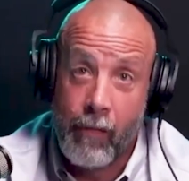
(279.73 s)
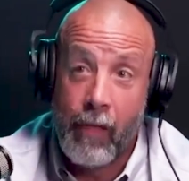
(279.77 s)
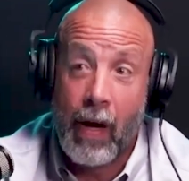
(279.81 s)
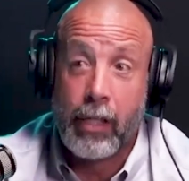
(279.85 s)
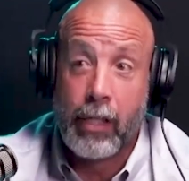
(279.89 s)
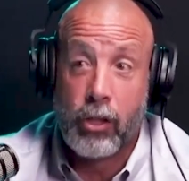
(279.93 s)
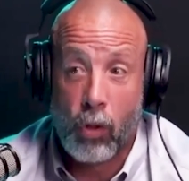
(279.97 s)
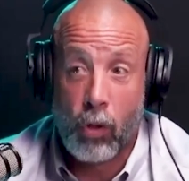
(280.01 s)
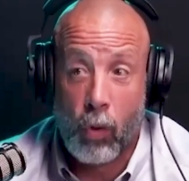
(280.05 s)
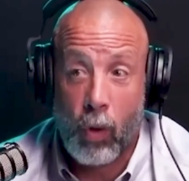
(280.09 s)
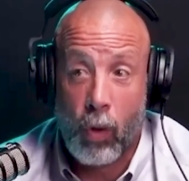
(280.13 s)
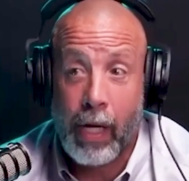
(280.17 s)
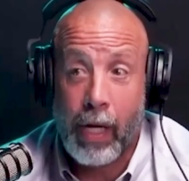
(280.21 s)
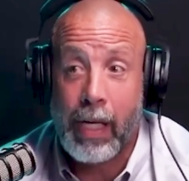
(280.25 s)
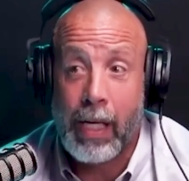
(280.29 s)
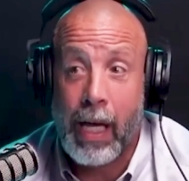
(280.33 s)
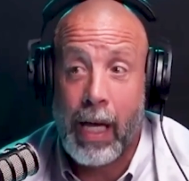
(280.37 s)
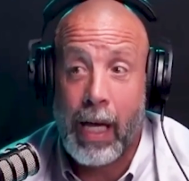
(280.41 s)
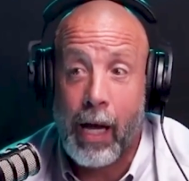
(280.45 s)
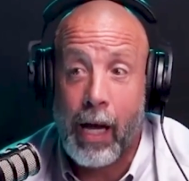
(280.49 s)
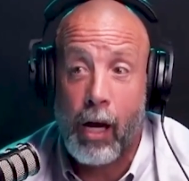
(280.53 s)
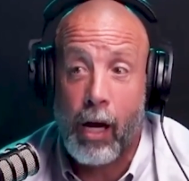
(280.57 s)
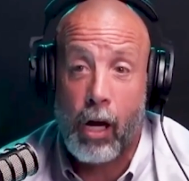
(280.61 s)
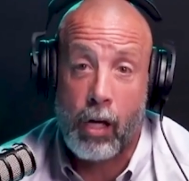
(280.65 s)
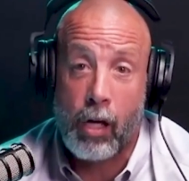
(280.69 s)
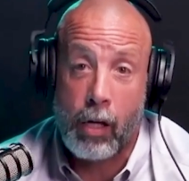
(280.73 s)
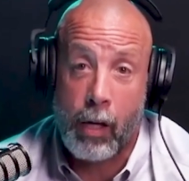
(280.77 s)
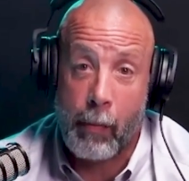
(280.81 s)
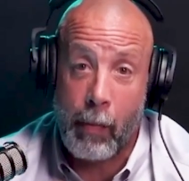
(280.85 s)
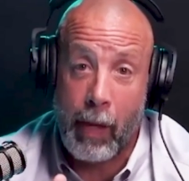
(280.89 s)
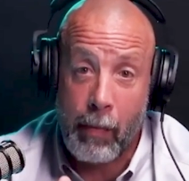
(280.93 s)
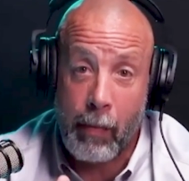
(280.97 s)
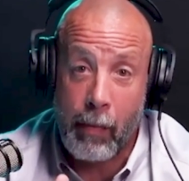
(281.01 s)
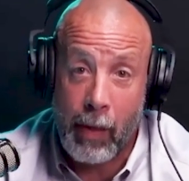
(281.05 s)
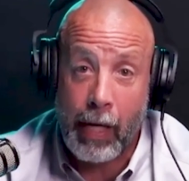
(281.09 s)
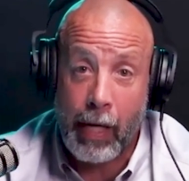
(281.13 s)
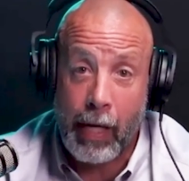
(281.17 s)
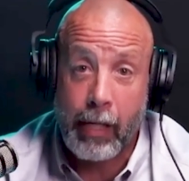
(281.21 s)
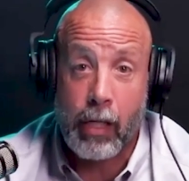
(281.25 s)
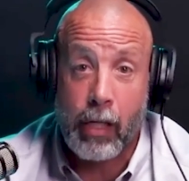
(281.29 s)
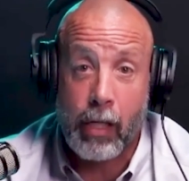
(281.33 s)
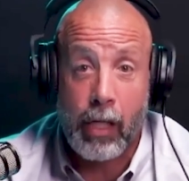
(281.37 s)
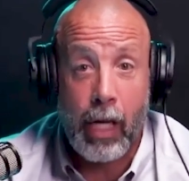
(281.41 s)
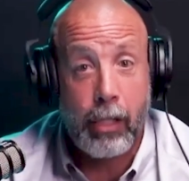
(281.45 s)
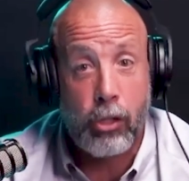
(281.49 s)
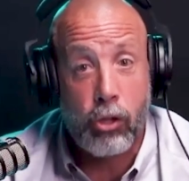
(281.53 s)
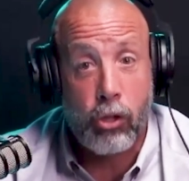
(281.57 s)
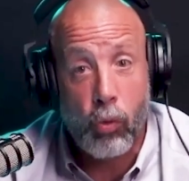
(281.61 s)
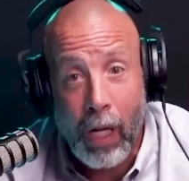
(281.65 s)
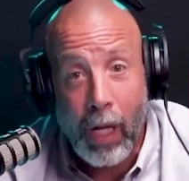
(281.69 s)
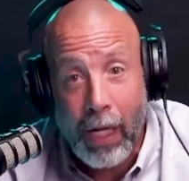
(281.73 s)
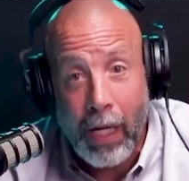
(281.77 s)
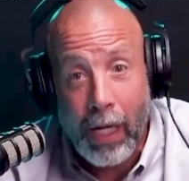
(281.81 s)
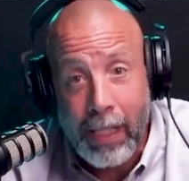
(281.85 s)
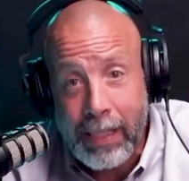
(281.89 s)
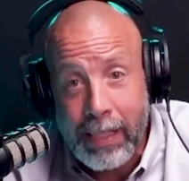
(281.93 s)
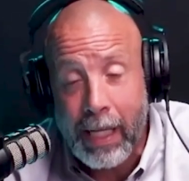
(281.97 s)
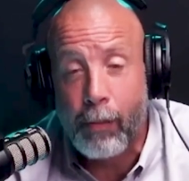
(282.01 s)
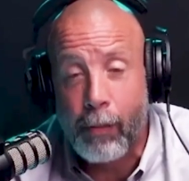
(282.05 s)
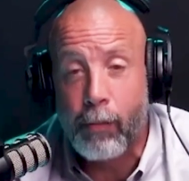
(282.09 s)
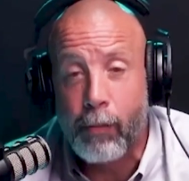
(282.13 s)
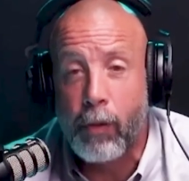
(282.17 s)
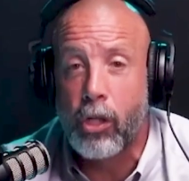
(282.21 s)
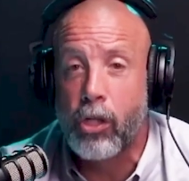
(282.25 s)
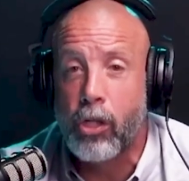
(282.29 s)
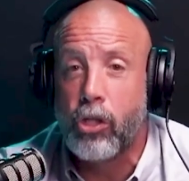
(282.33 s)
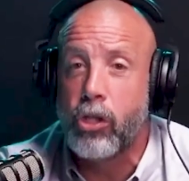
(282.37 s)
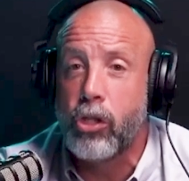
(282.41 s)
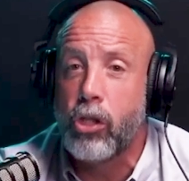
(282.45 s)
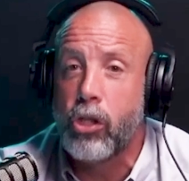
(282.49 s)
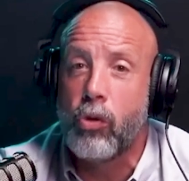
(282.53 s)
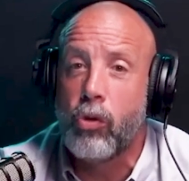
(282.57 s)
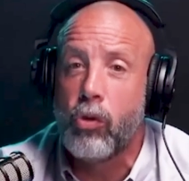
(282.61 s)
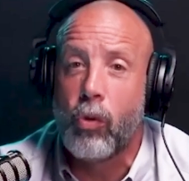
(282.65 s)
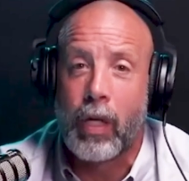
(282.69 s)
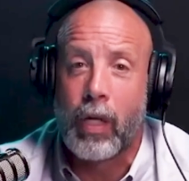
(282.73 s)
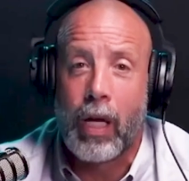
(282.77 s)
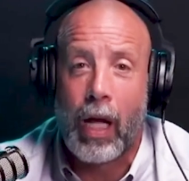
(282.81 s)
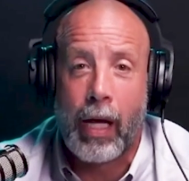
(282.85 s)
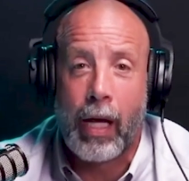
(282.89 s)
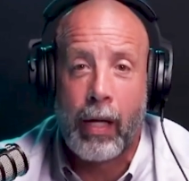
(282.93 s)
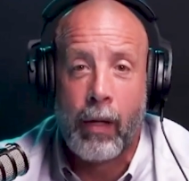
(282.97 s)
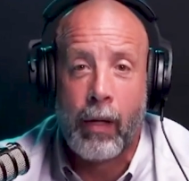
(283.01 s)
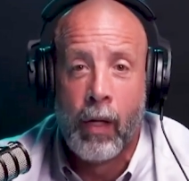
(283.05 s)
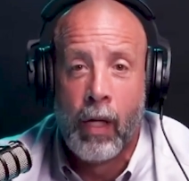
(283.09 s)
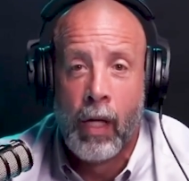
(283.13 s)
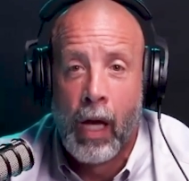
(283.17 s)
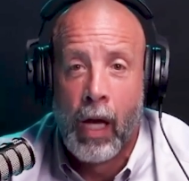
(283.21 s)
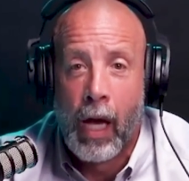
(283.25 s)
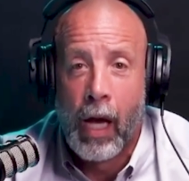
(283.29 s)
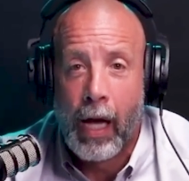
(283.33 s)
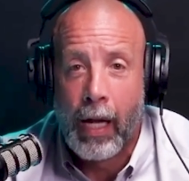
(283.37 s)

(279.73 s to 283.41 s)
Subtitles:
If I show I care and I do what I say I'm going to do, and I